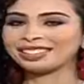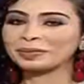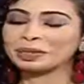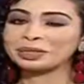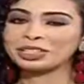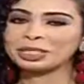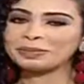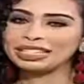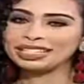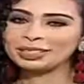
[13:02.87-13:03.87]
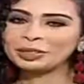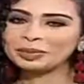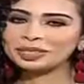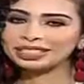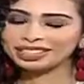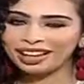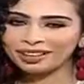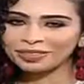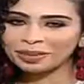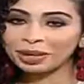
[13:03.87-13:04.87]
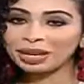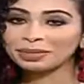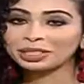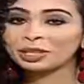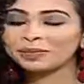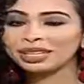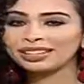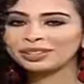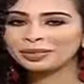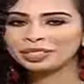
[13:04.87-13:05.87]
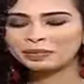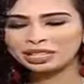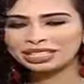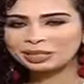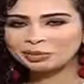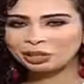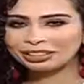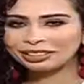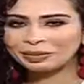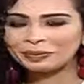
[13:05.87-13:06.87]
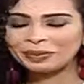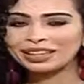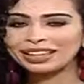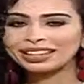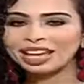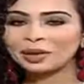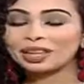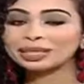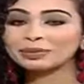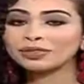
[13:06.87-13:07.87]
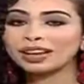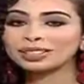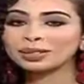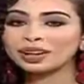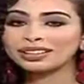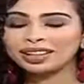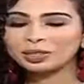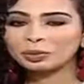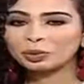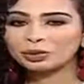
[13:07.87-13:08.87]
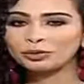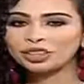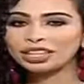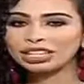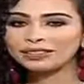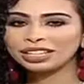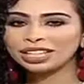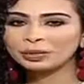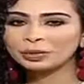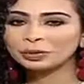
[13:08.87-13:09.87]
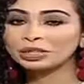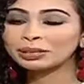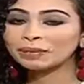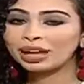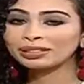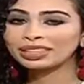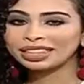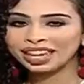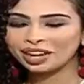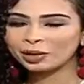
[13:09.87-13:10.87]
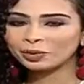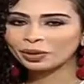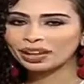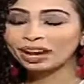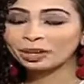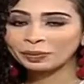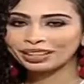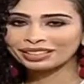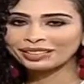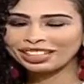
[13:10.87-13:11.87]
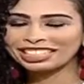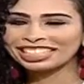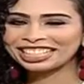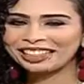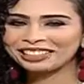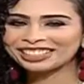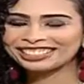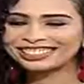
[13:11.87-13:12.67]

We were just speaking to Mr. Hafiz Muhammad Shabbir, who is a business partner. Now, let's move on to our next report for the evening, which was about the Arabic writing gathering.